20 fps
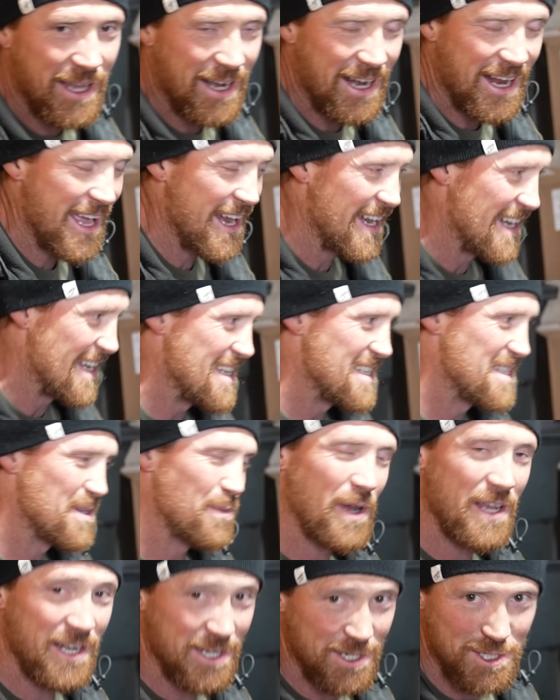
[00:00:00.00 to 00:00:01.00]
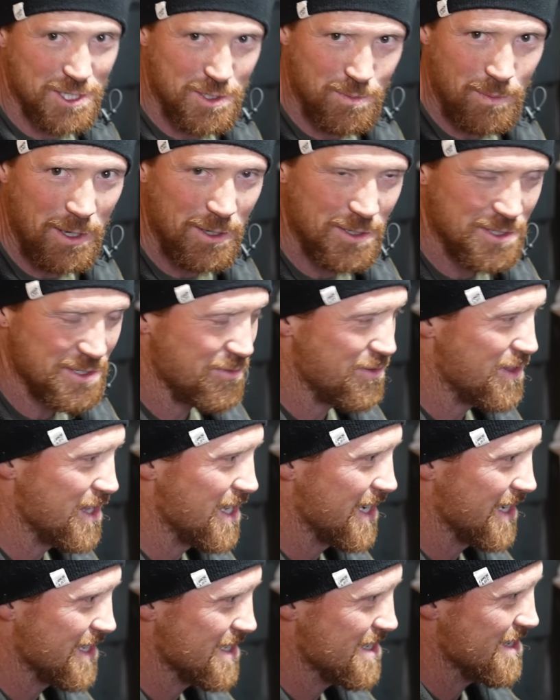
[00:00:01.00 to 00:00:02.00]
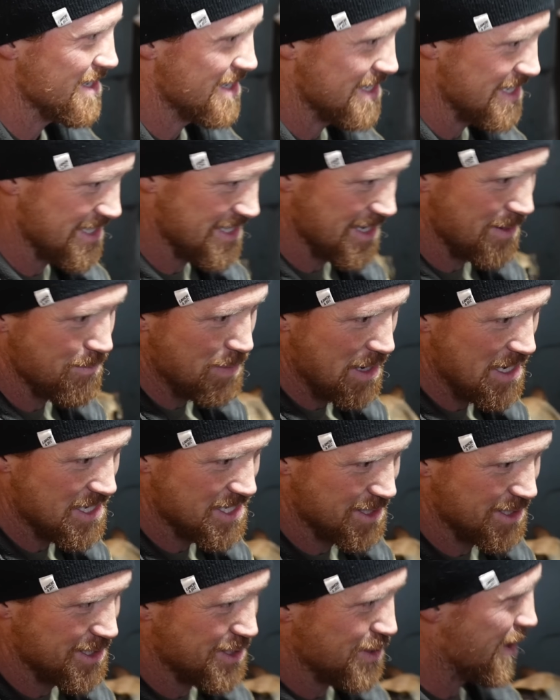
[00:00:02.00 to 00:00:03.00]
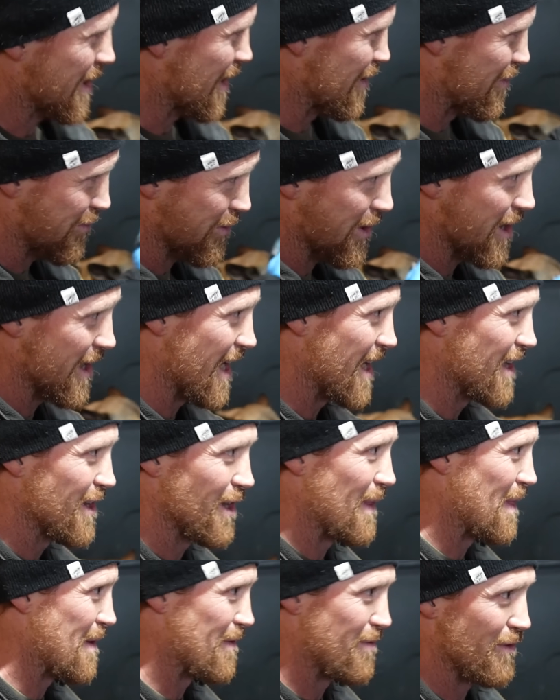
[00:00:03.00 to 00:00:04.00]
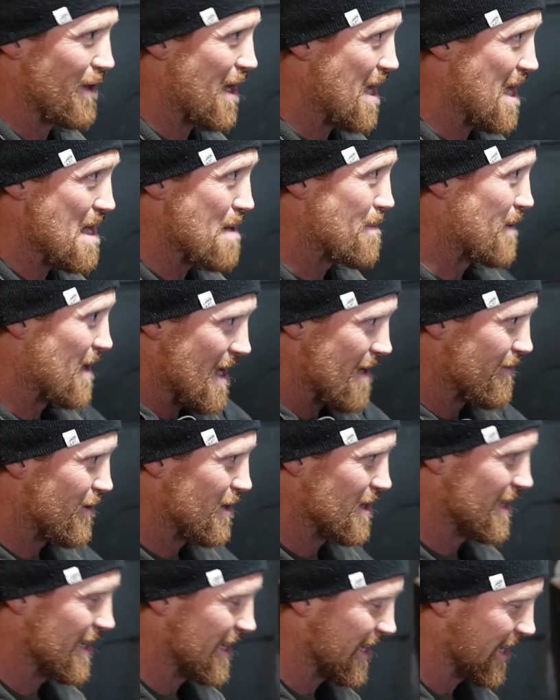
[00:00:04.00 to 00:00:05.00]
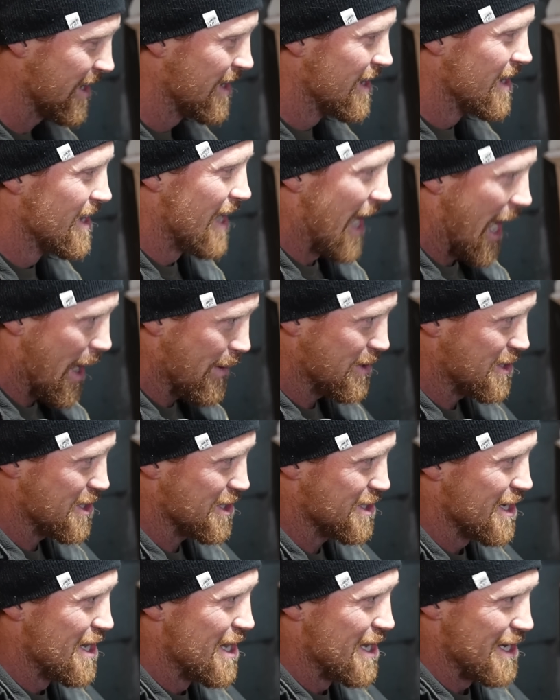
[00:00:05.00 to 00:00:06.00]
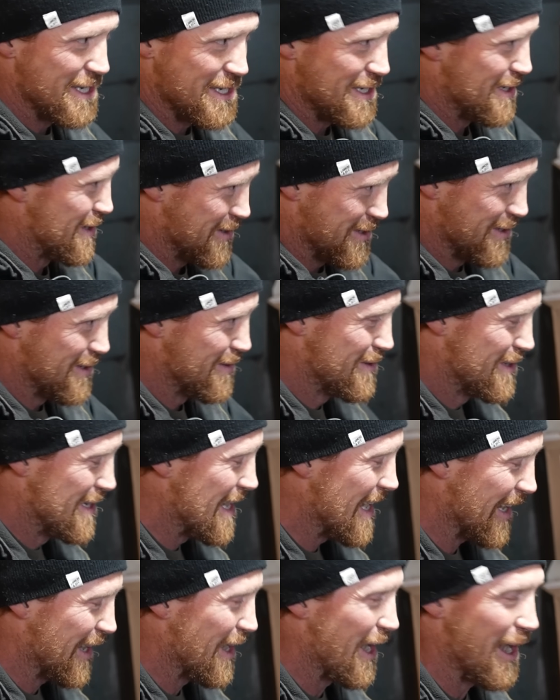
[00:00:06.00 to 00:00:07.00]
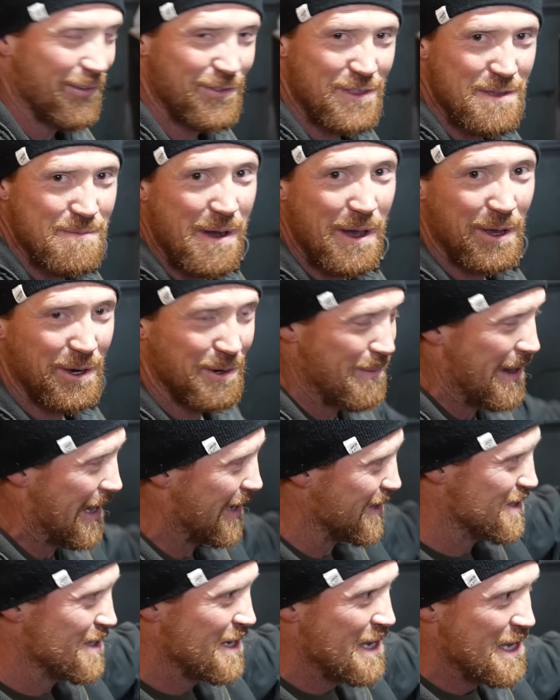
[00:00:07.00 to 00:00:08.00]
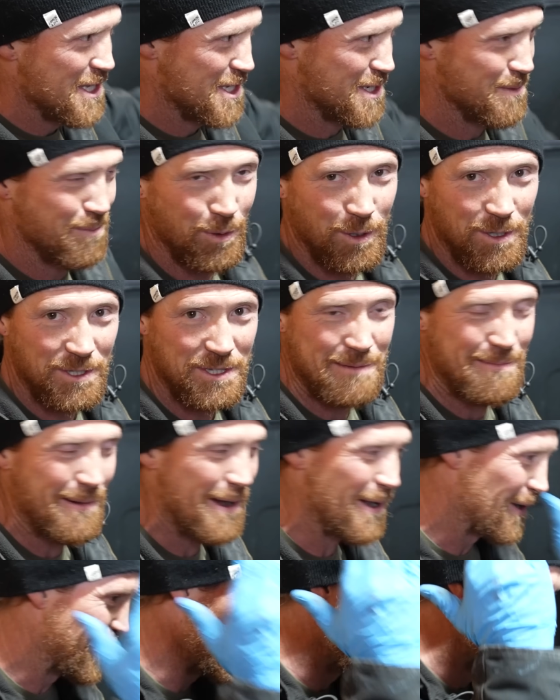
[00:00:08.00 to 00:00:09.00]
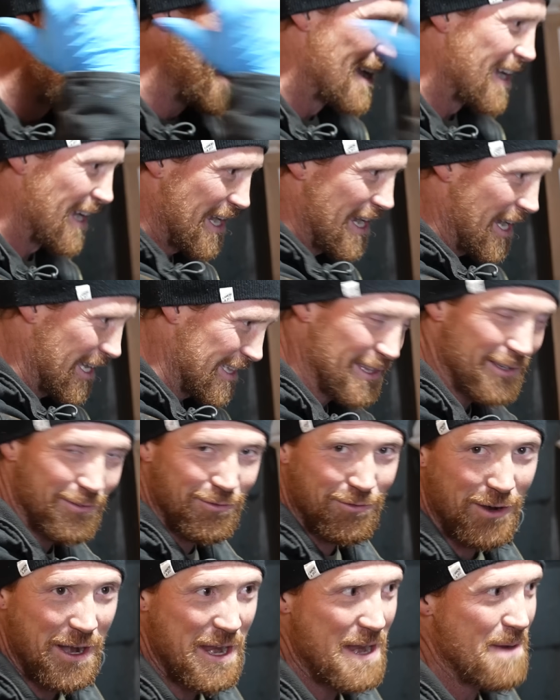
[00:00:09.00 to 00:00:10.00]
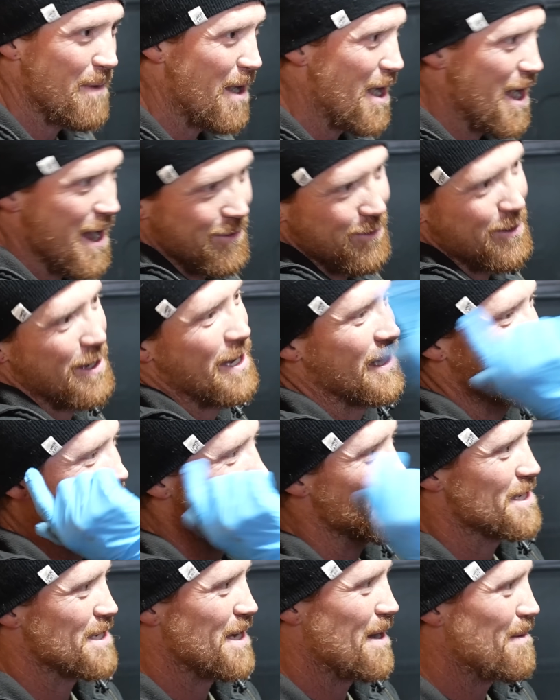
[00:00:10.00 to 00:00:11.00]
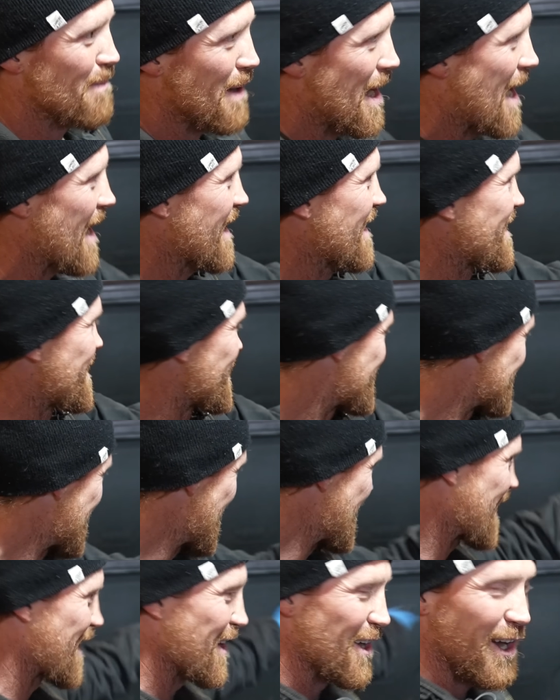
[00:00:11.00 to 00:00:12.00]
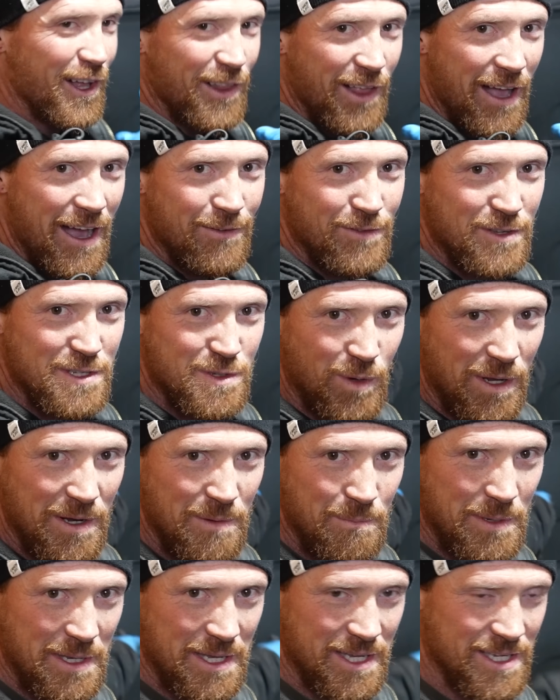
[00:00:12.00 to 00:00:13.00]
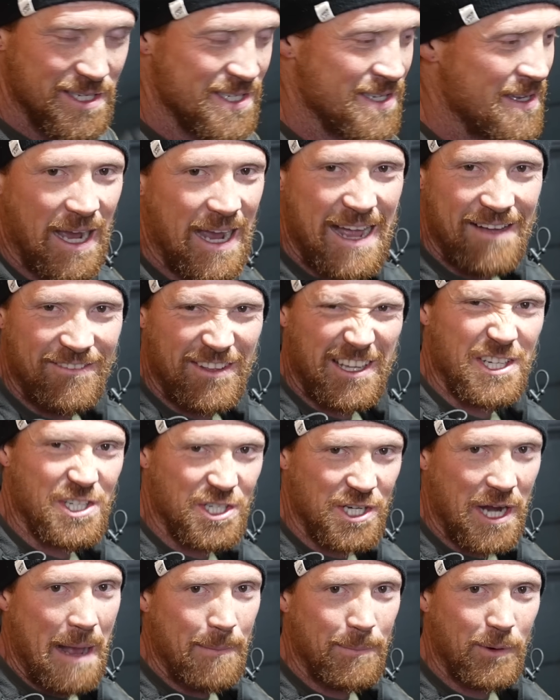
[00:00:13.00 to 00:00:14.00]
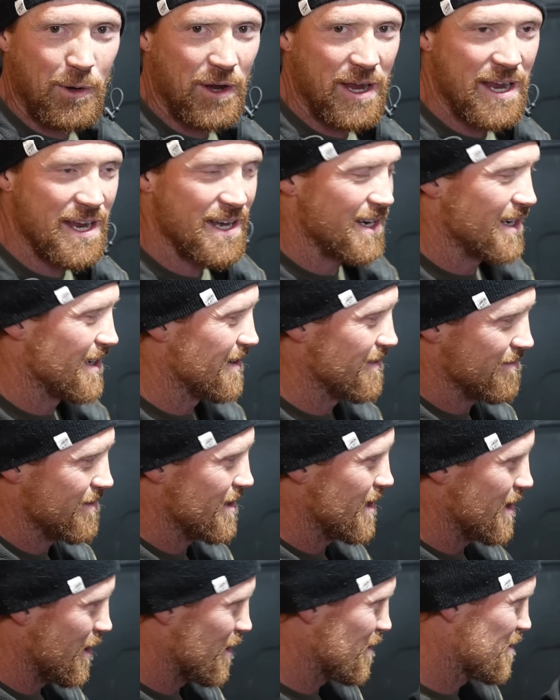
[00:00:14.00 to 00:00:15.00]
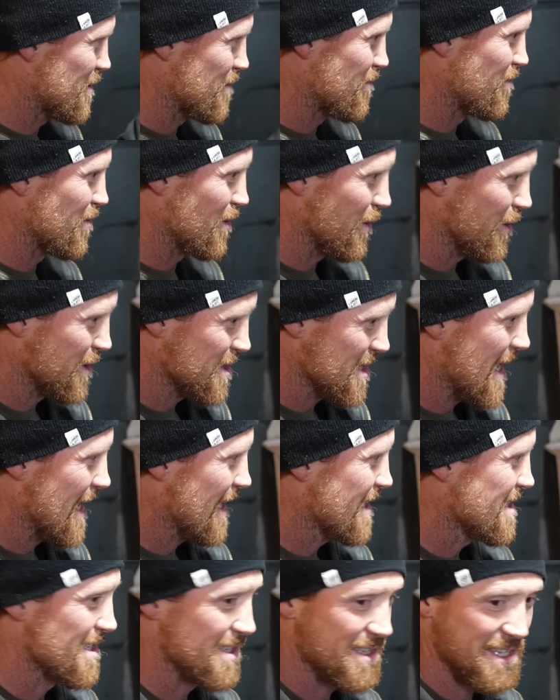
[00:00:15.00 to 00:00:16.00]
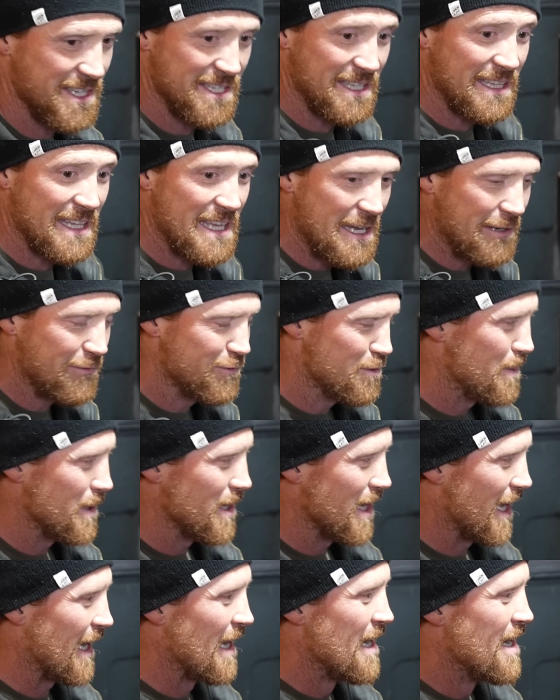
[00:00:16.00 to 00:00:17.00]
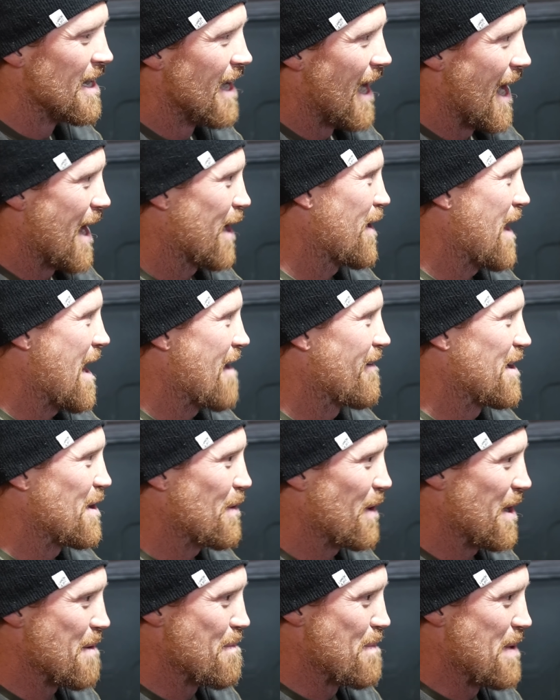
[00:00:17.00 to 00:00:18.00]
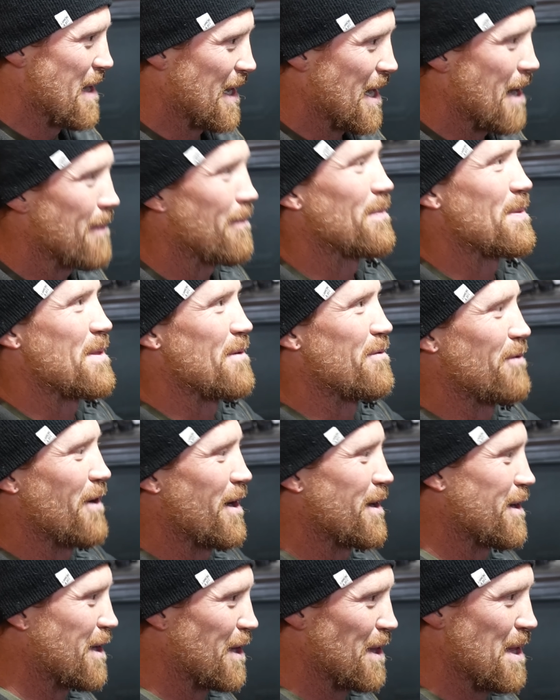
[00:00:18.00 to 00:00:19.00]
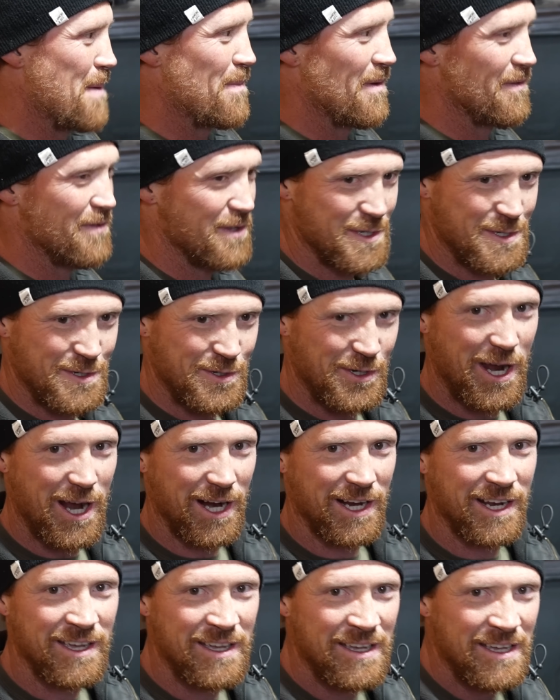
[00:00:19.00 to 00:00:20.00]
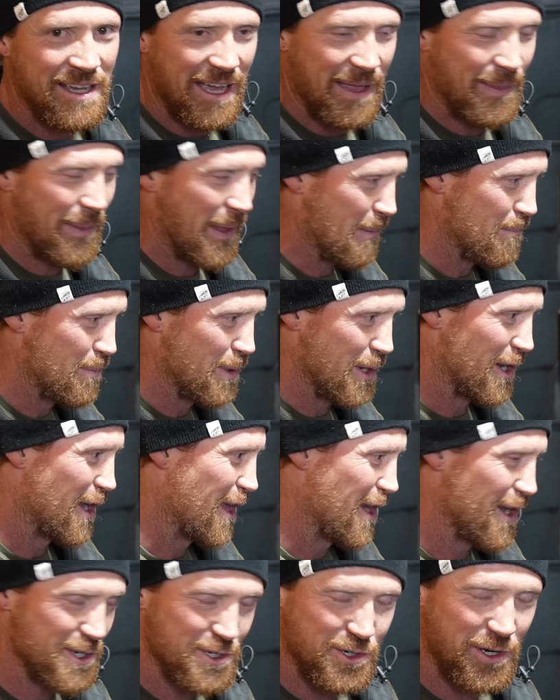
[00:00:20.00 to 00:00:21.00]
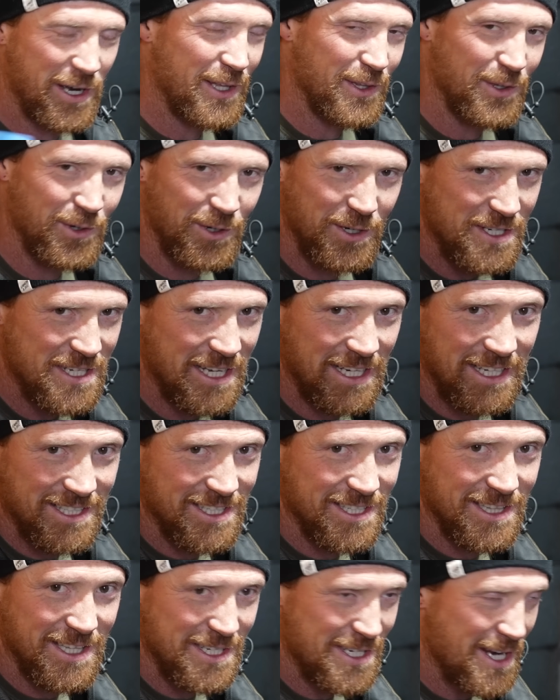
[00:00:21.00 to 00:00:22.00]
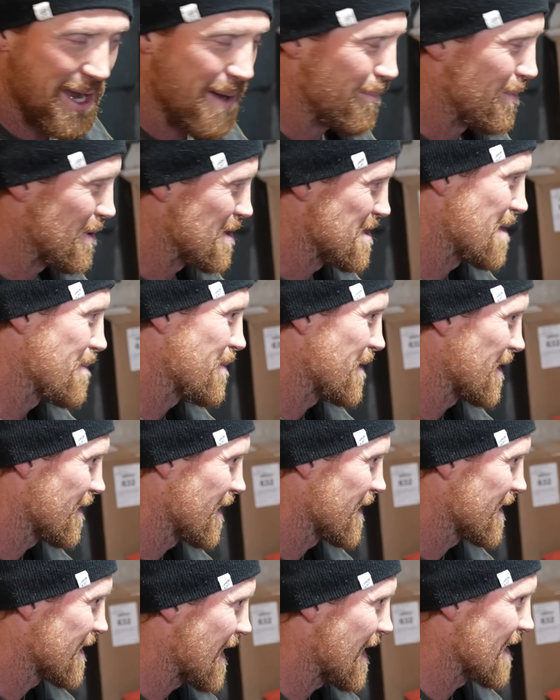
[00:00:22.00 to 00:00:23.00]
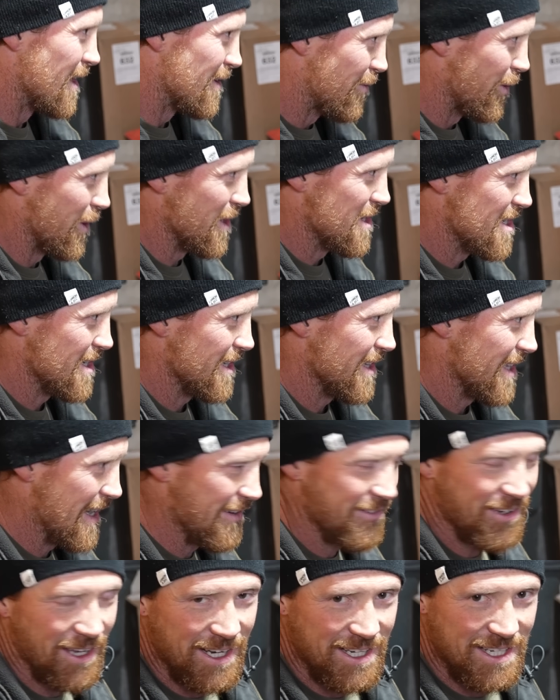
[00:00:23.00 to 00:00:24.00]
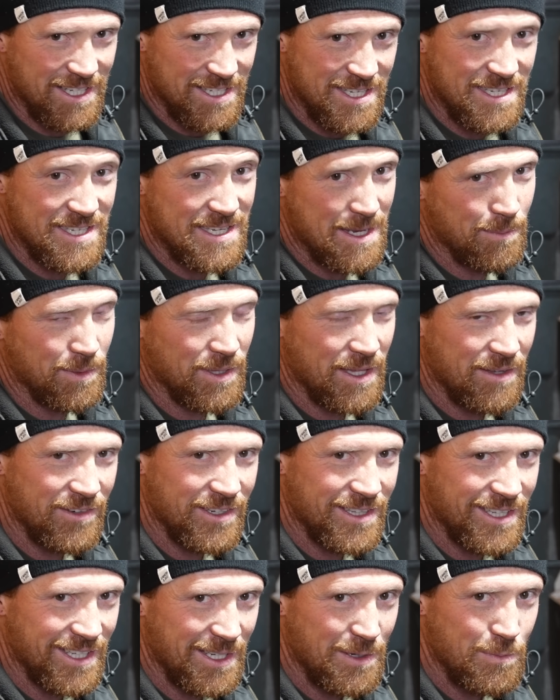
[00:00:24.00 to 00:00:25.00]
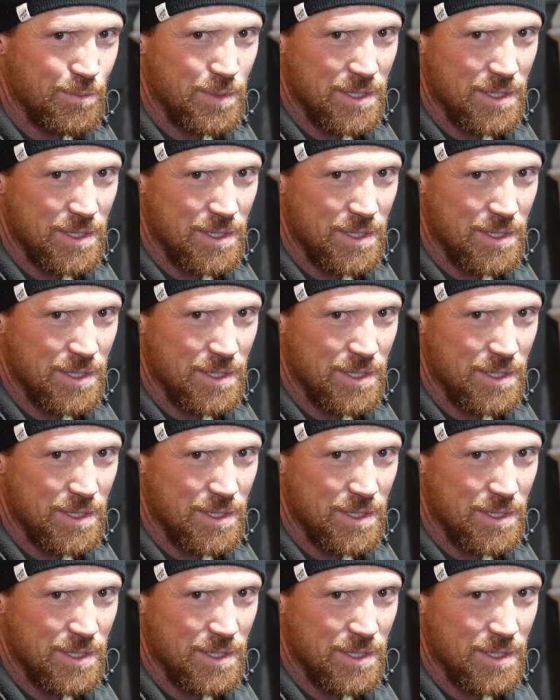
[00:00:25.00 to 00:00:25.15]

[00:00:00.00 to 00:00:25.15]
and I had an easy way to dispose of things, since I'm basically doing a front end on the frame and everything, I would just take off the motor mounts, support the motor, cut the frame off, cut the sub body, and just take it all off as one piece. I have like a shop crane and some floor jacks and this lift, but like I don't have any way to pick up the front clip of this truck and like put it on a trailer and take it to the dump or something like that. Unfortunately, I've got to disassemble everything in